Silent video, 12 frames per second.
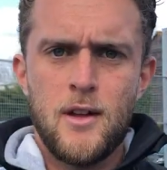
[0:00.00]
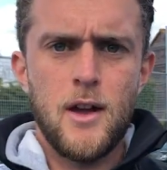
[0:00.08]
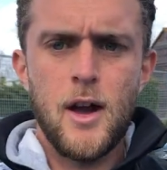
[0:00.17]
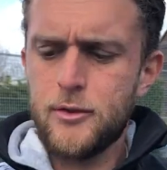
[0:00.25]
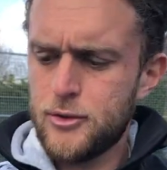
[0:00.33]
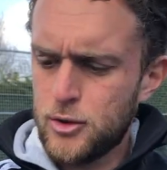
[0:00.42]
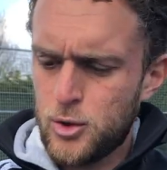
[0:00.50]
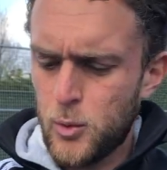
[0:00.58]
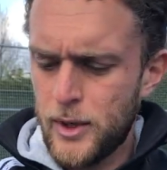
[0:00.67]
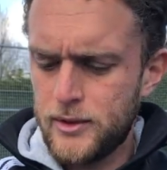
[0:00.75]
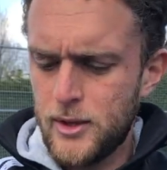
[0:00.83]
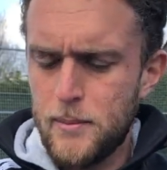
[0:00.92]
After
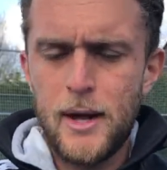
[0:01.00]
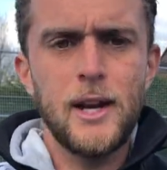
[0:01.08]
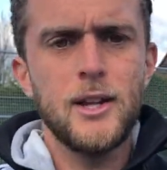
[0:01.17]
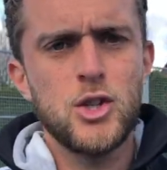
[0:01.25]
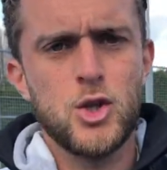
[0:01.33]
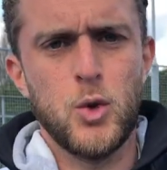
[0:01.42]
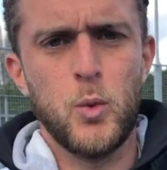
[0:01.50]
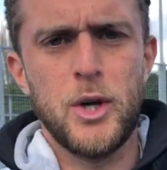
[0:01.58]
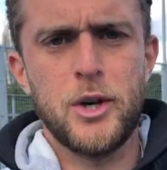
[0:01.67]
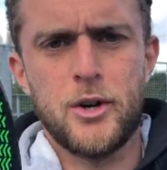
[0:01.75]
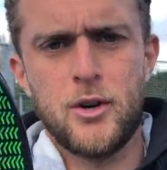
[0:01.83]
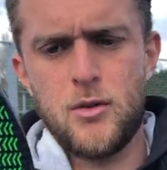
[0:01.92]
20 minutes, we
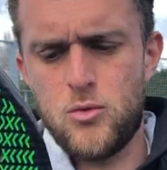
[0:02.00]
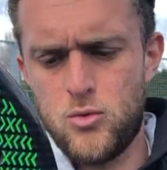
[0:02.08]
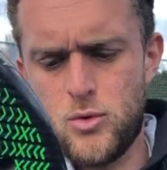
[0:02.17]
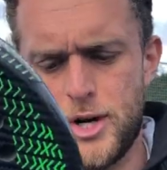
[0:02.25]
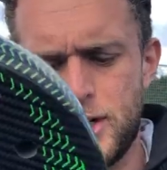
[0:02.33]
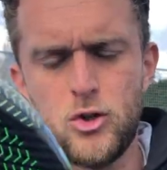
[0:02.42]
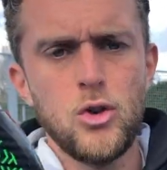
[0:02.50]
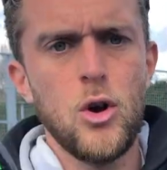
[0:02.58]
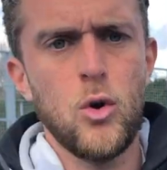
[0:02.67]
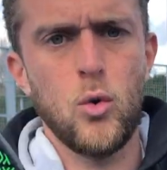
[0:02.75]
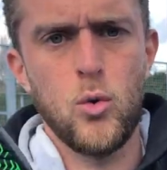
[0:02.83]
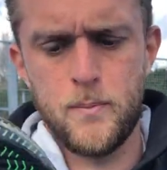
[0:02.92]
are ready to go.